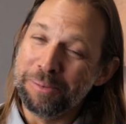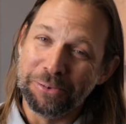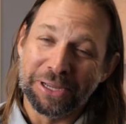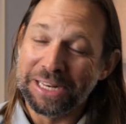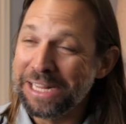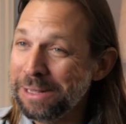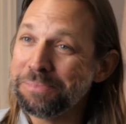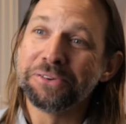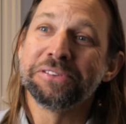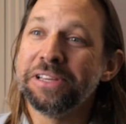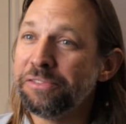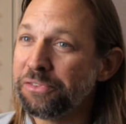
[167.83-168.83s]
People can keep
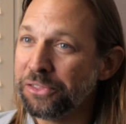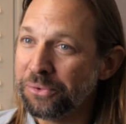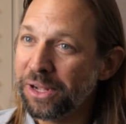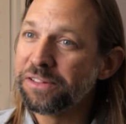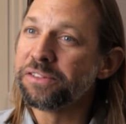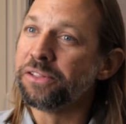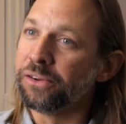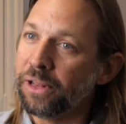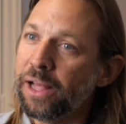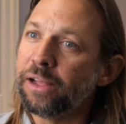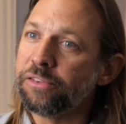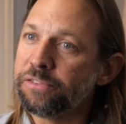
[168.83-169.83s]
their teeth for the rest of their
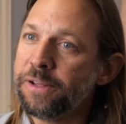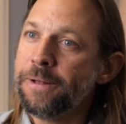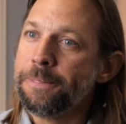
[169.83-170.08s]
life.